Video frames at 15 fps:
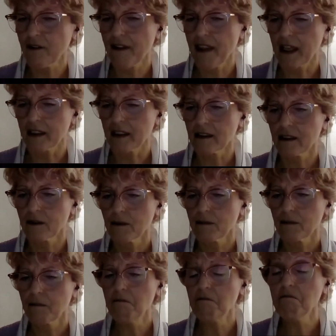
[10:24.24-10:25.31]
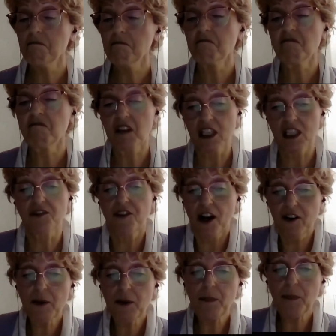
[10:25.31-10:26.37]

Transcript: of that? It's very